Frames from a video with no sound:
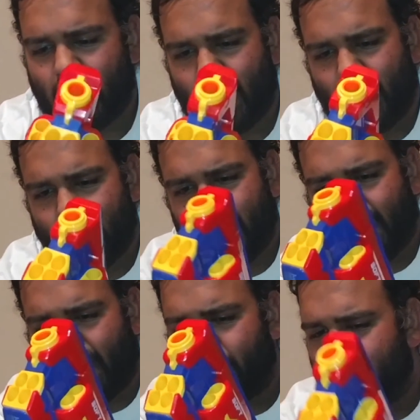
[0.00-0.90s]
And I
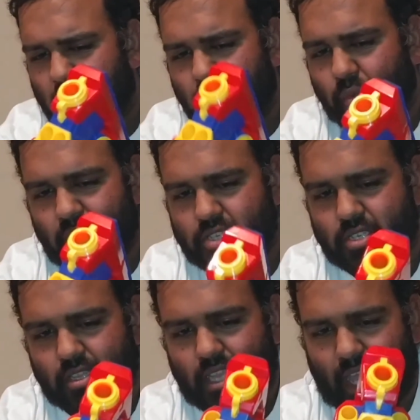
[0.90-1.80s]
really
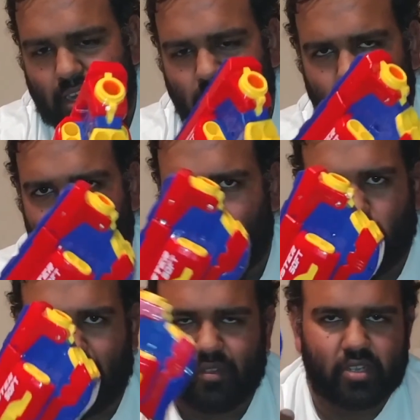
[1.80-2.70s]
wish that
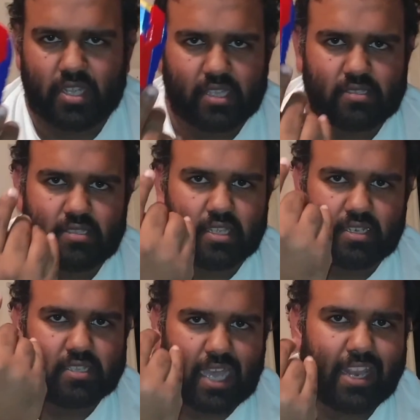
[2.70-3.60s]
whoever does the
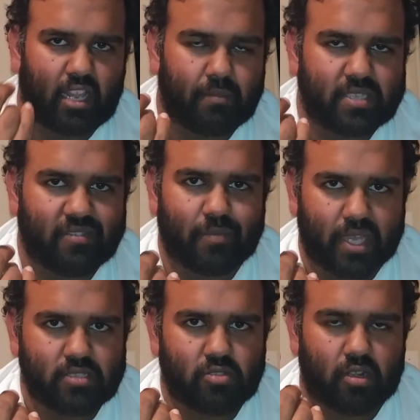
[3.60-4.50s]
design elements of
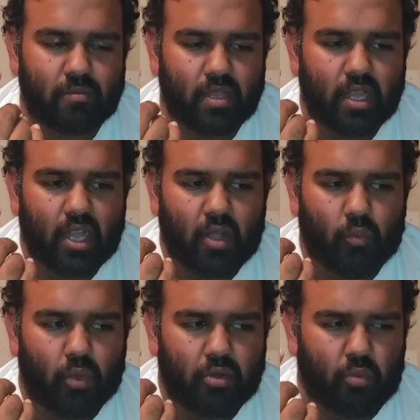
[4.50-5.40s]
Blaze-Storm
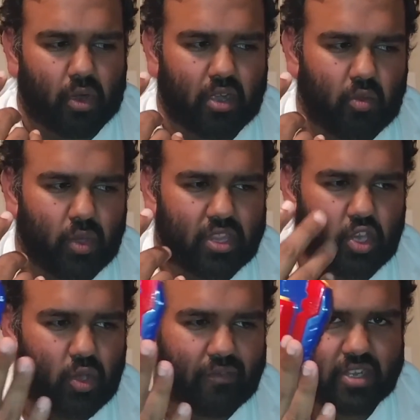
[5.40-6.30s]
would work with
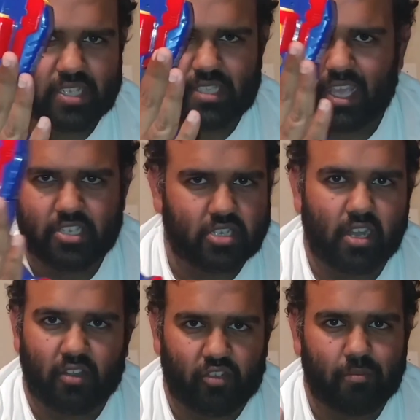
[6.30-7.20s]
whoever does the
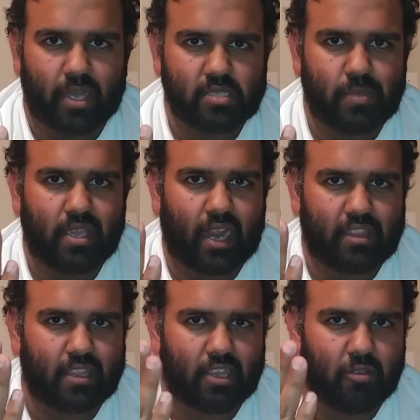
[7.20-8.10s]
engineering for Busby, and I
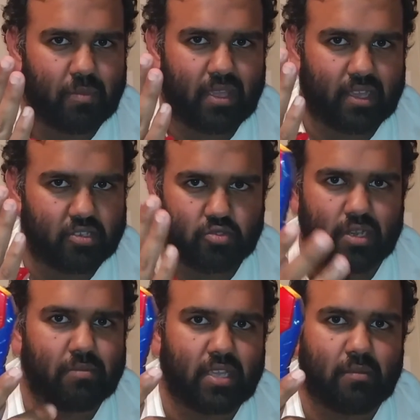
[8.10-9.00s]
think that would be a
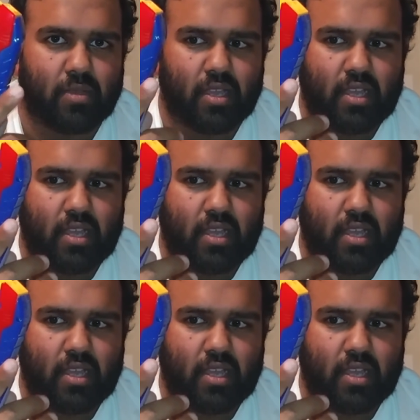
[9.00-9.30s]
dream team.